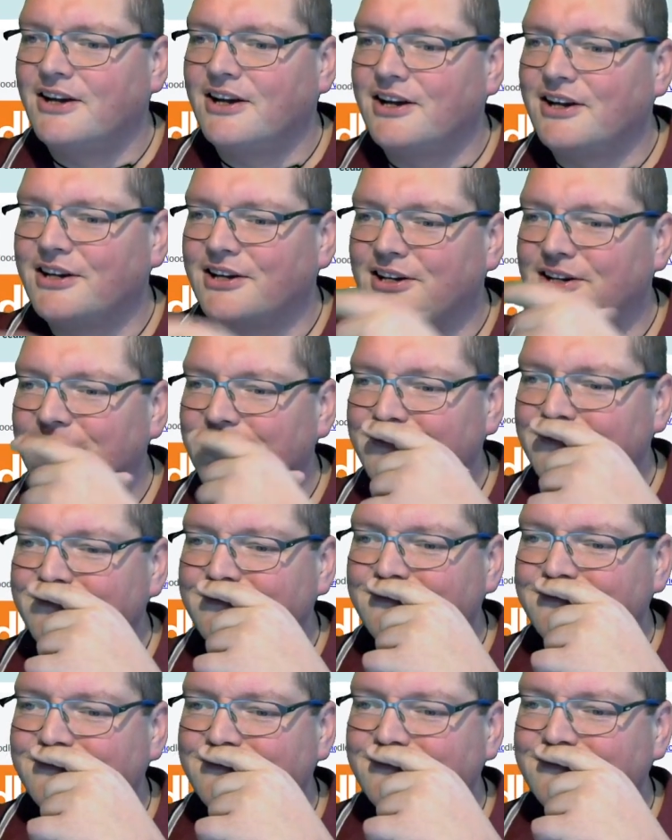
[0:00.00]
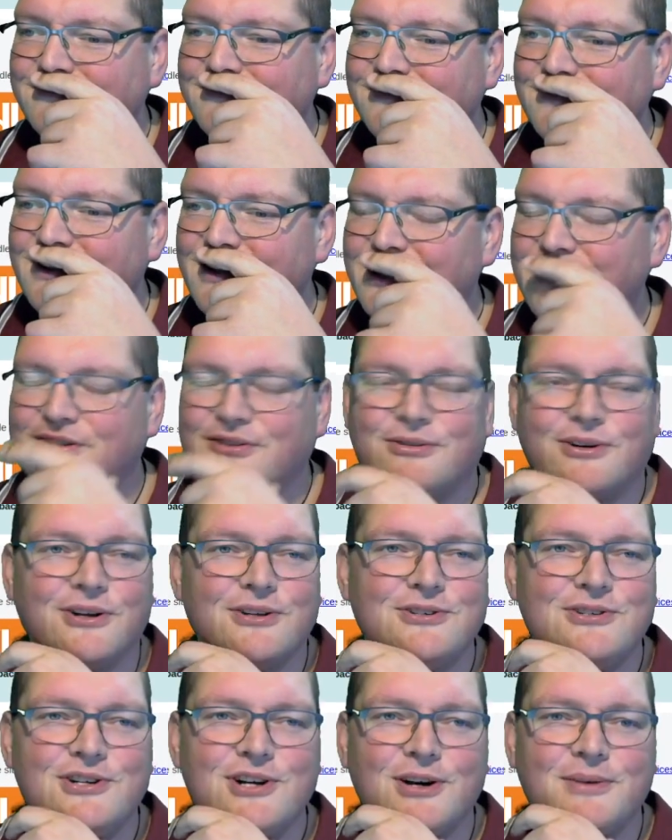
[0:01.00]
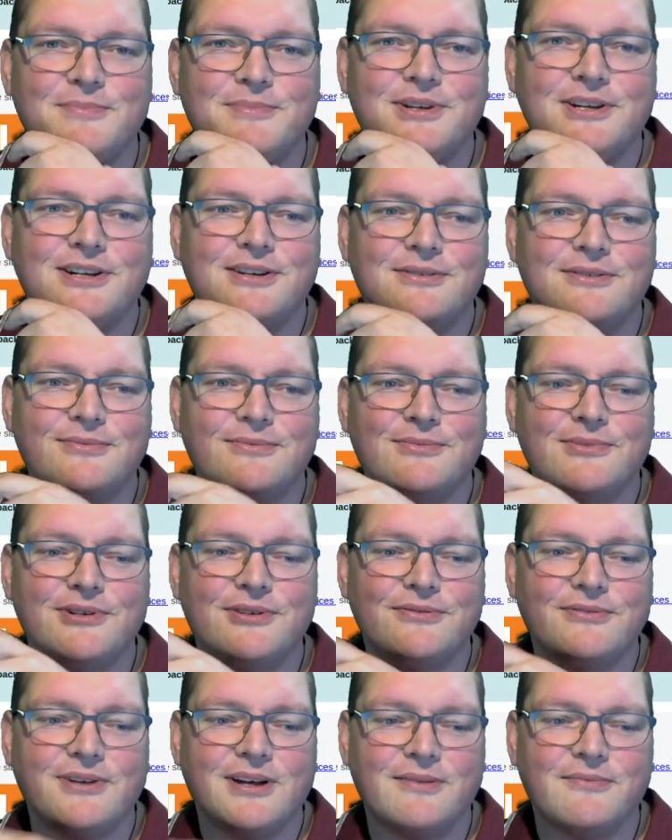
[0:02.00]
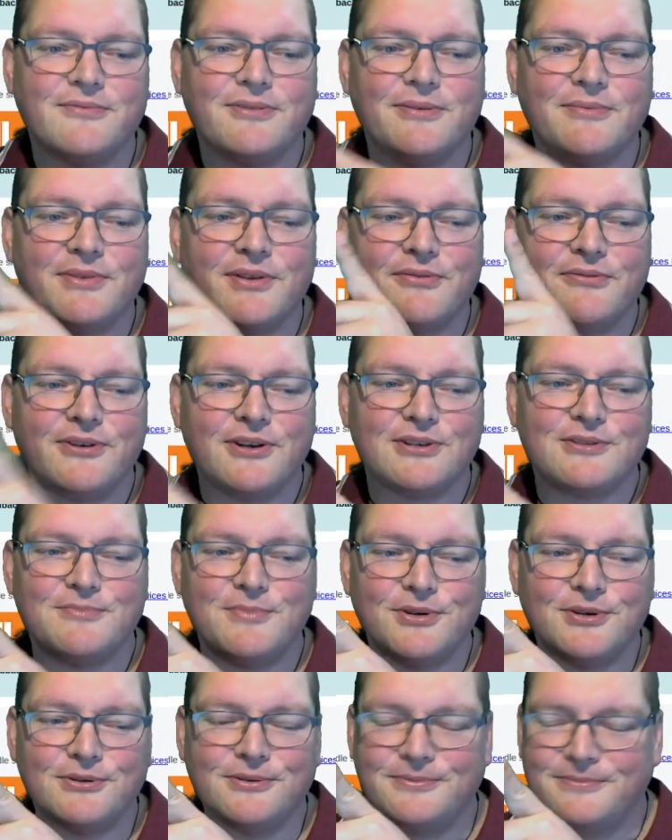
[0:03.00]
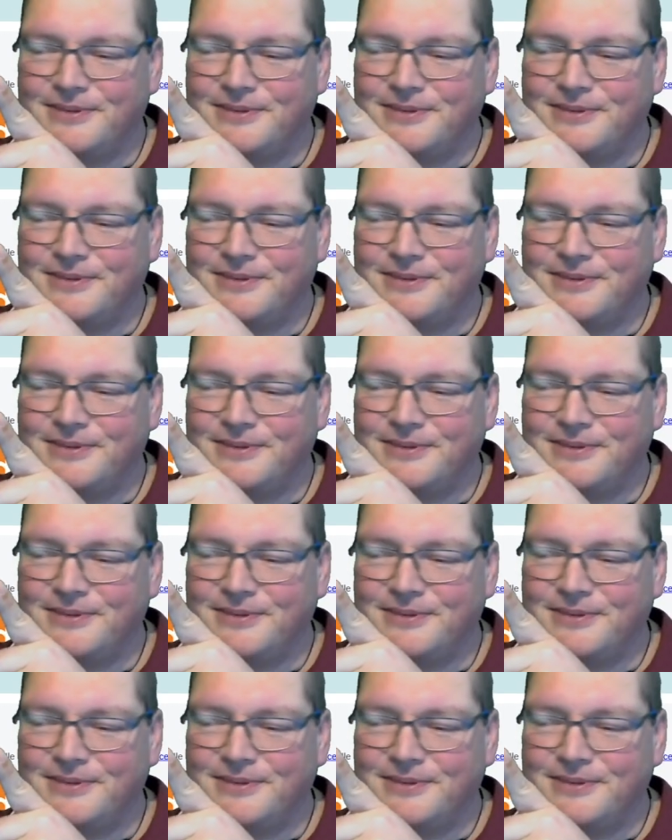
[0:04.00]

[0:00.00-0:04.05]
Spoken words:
cron job that would have come from the first Moodle.